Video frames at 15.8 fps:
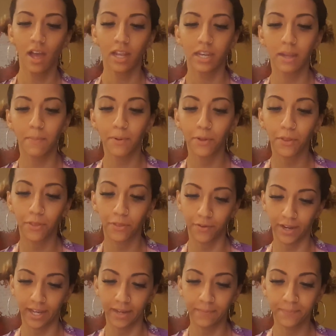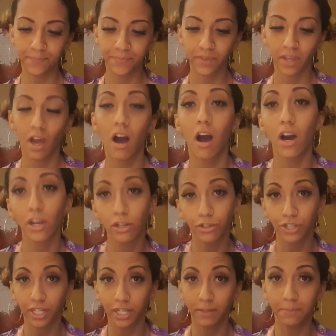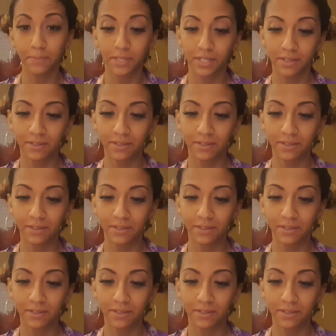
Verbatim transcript: Number three, auto shipped.